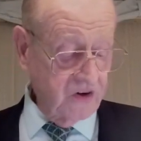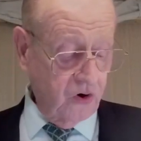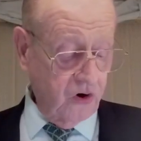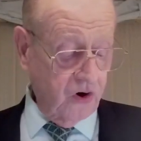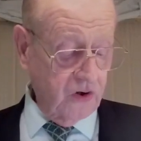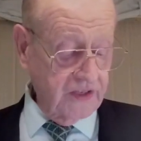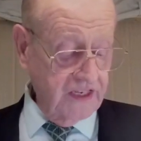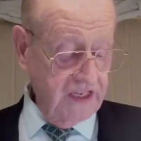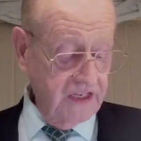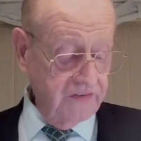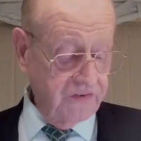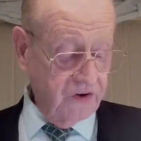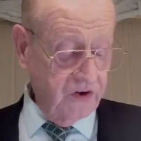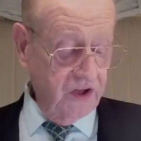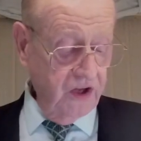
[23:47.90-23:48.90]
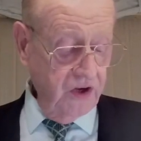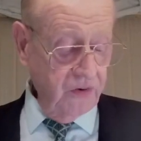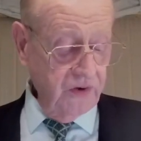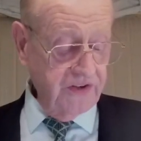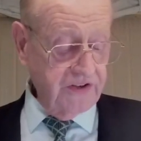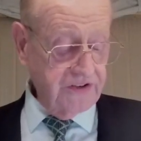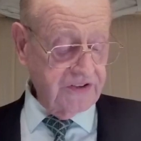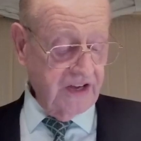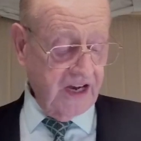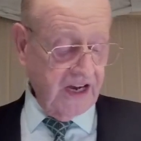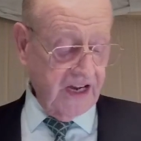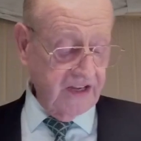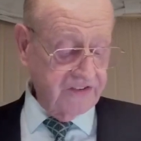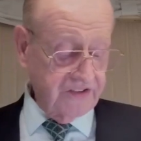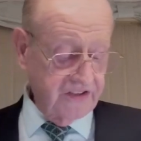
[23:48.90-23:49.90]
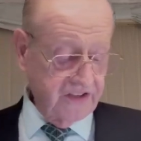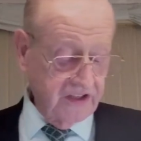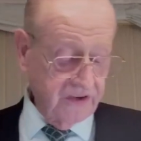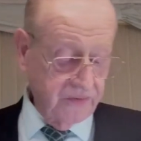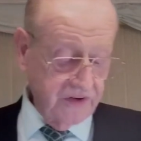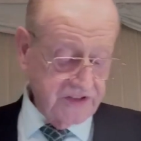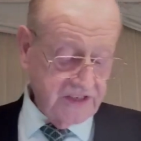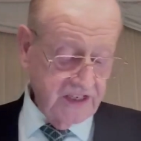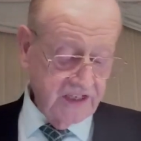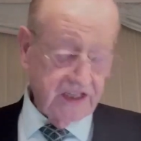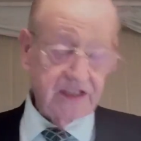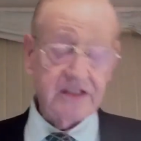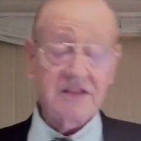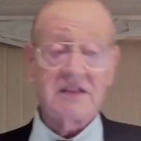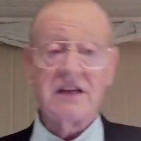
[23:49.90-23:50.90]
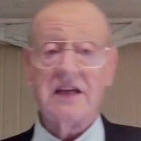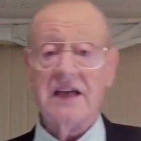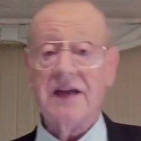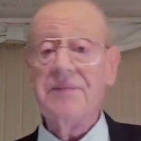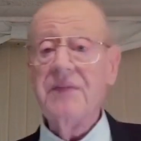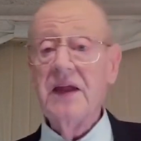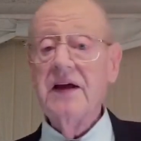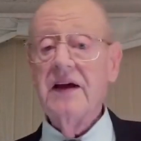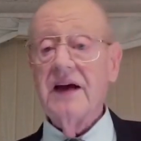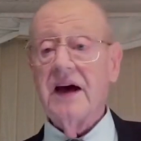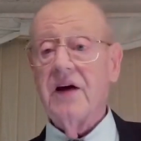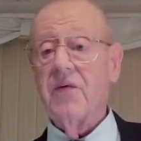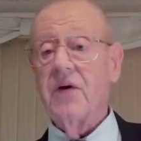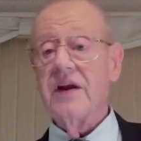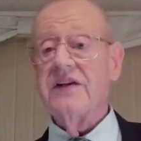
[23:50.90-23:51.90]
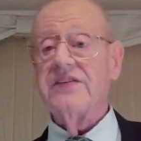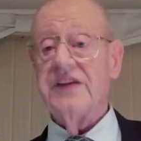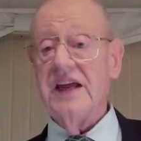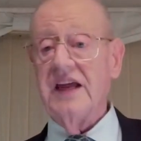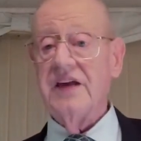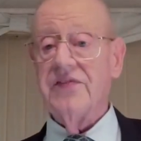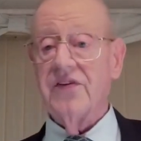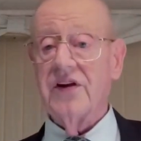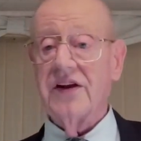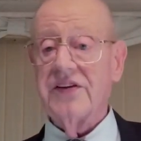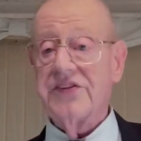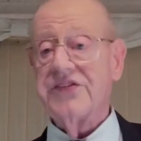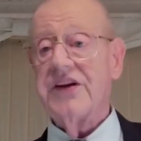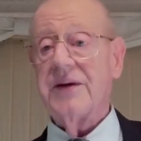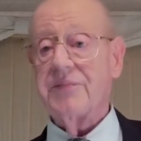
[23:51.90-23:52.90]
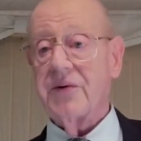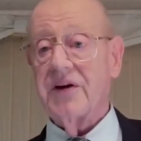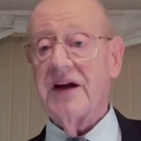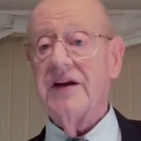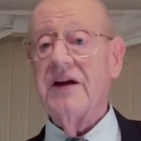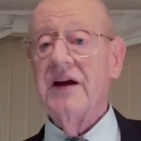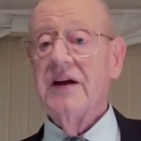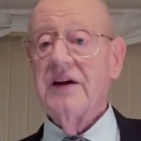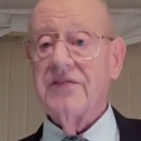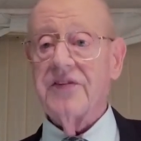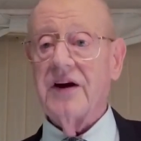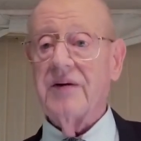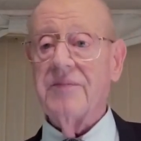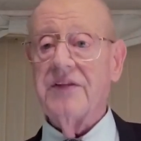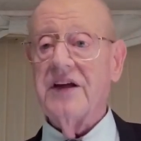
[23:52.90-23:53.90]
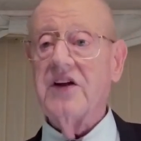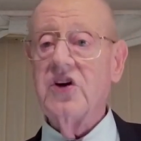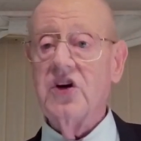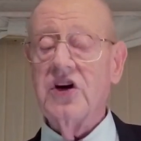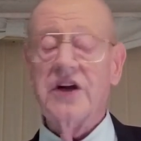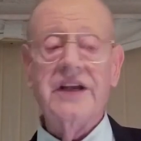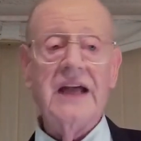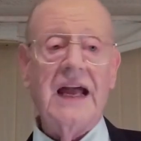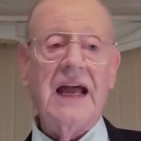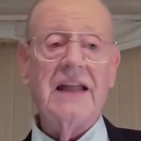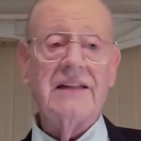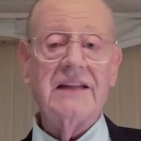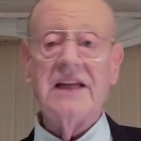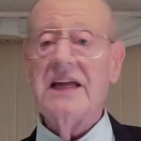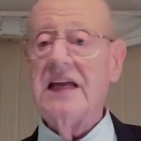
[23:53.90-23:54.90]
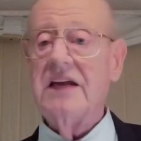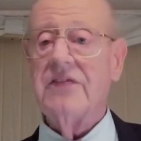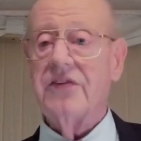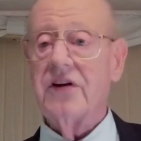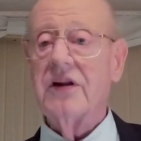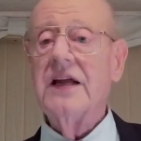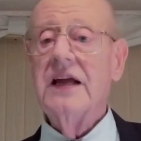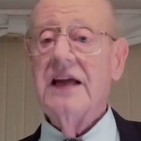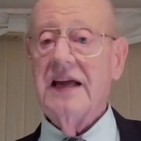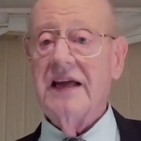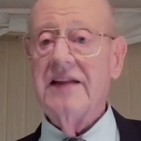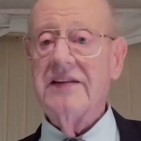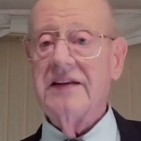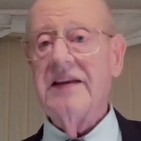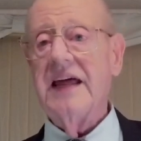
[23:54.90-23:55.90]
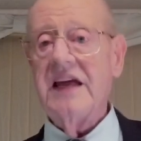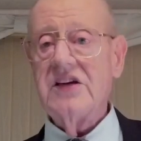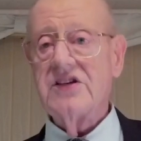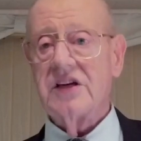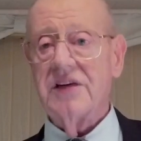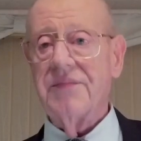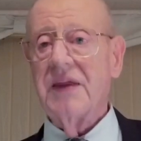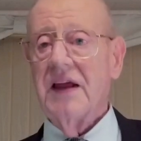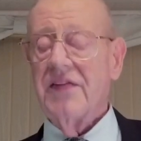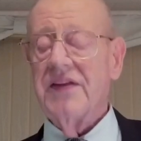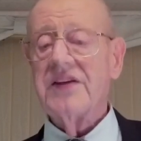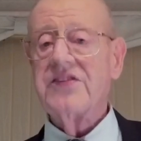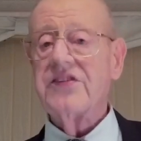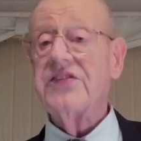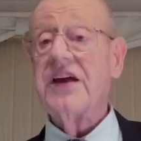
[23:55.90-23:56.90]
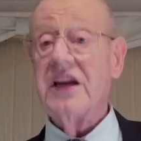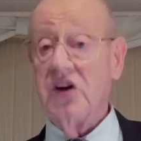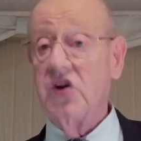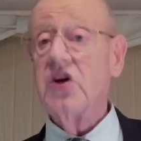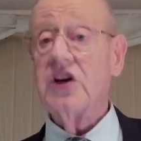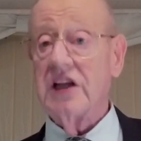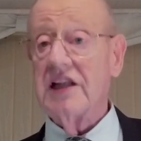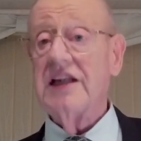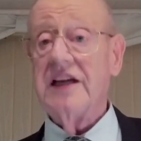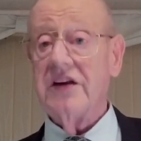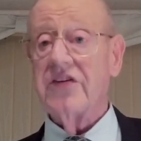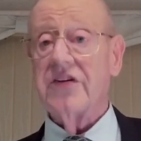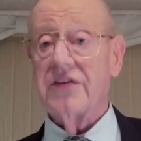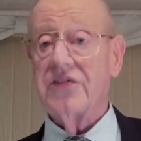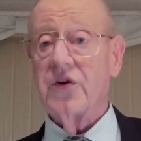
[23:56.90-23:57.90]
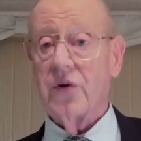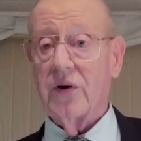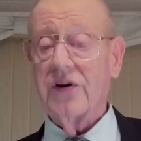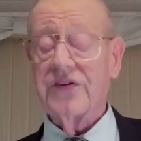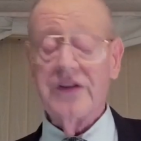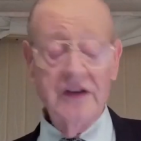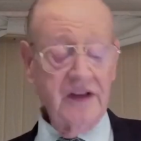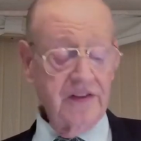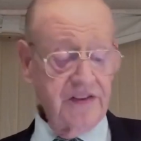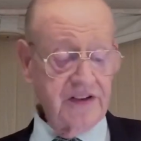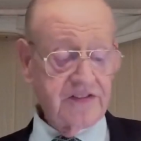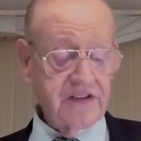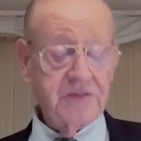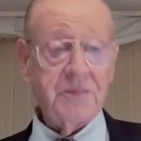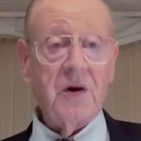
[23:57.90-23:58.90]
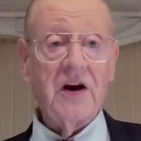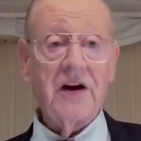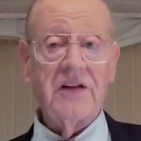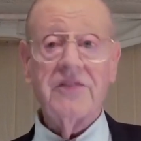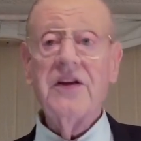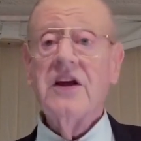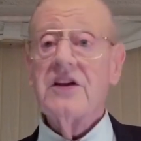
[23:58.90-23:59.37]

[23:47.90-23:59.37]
all evil with his eyes. In other words, he can see uh, what is evil and separate from the good and the evil in the nation. This is a good leader, of course. This is part of